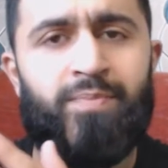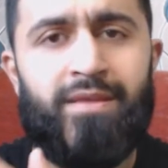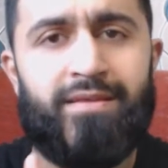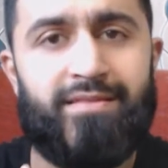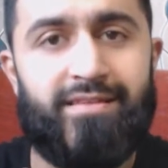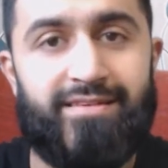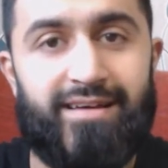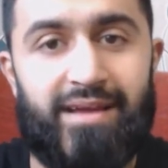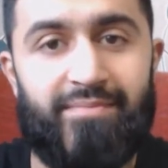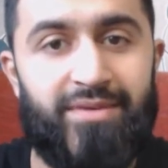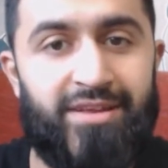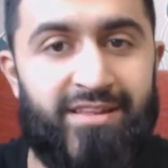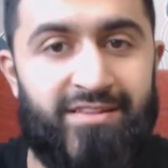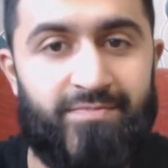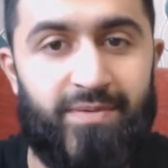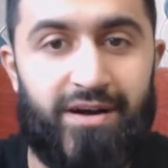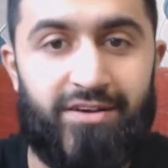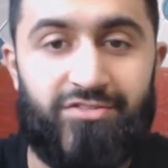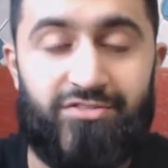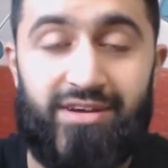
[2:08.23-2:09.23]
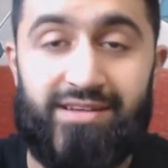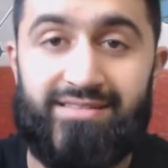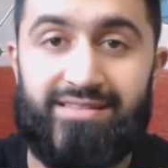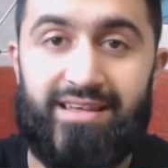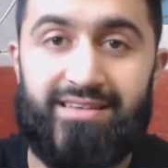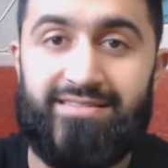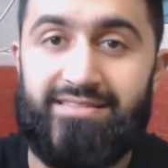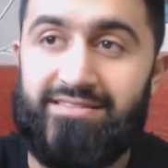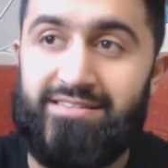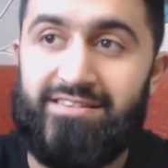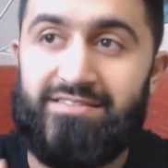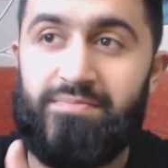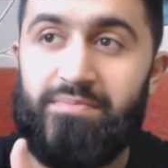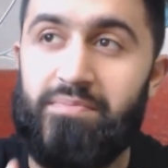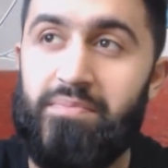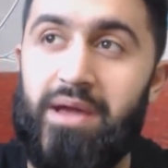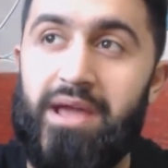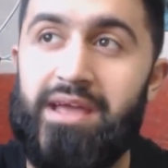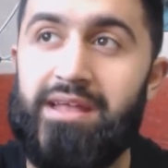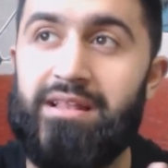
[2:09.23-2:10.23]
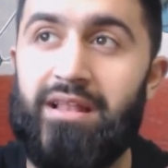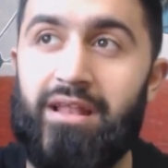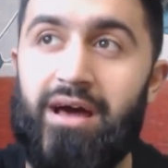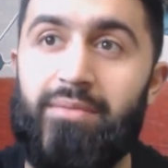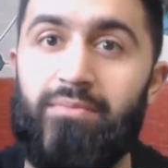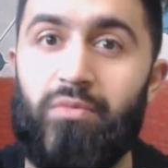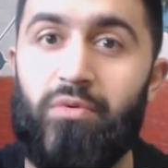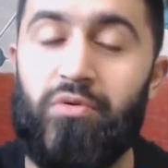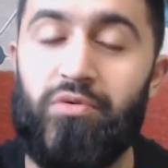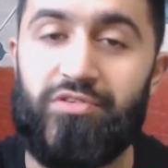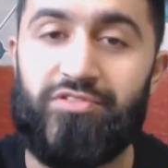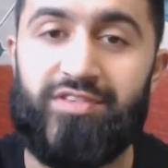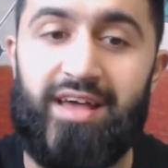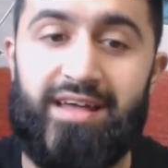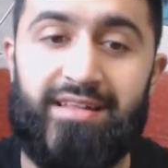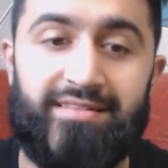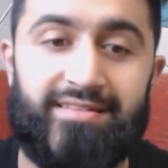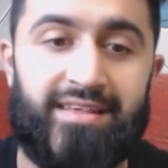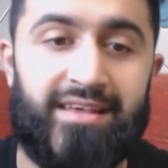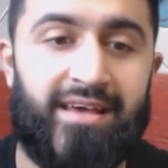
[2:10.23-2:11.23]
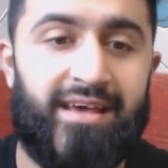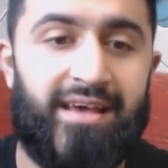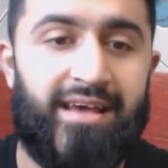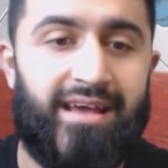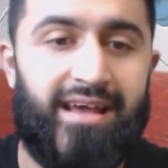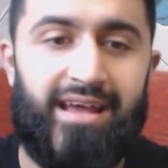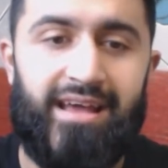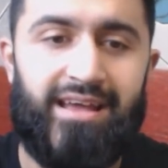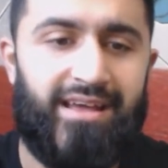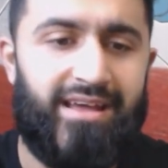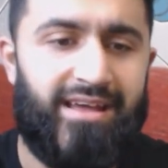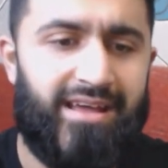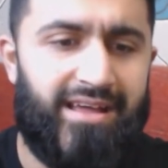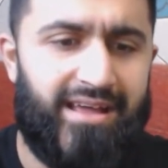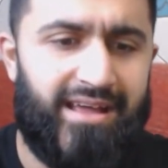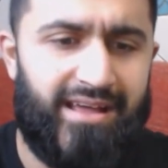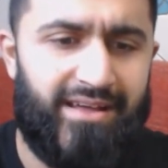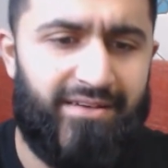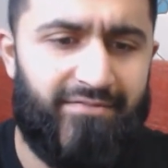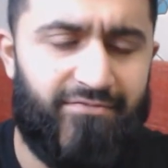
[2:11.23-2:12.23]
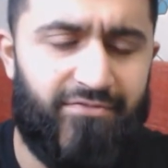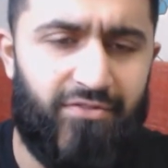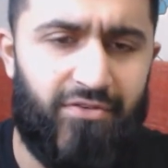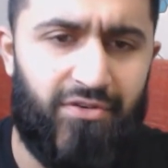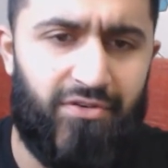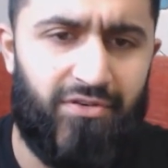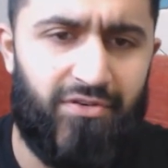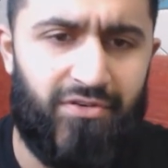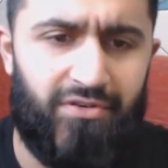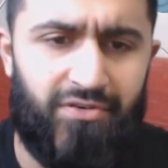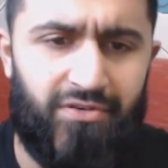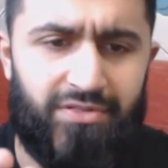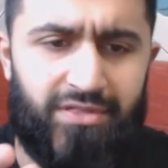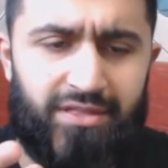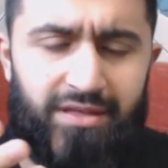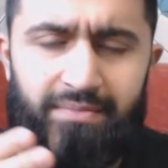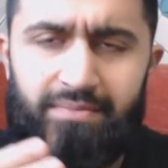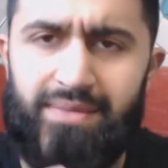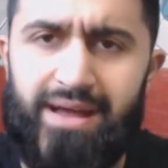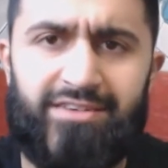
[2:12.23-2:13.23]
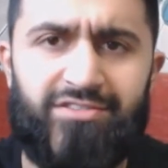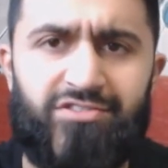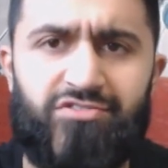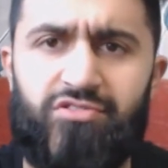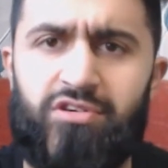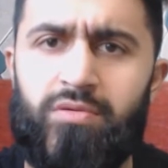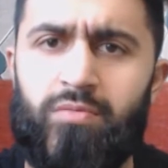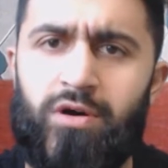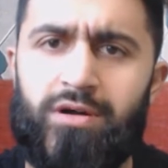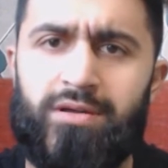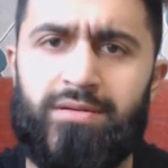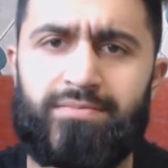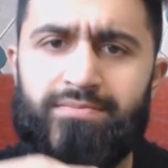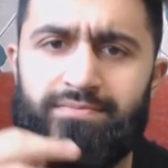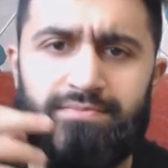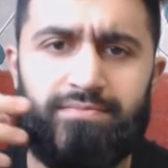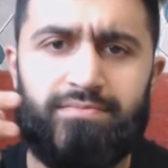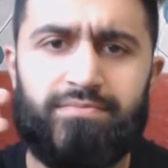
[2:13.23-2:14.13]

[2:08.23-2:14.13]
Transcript: the Jaimini's box translation just made a lot more sense it for the manga stream one,